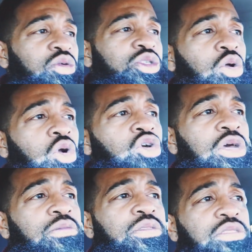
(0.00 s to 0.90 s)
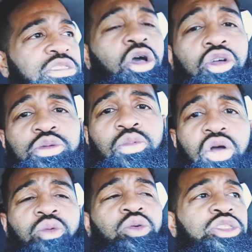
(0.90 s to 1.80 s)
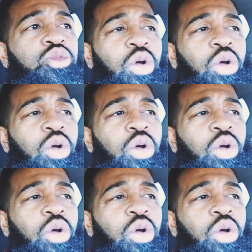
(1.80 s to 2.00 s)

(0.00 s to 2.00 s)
was growing up, Soulja Boy was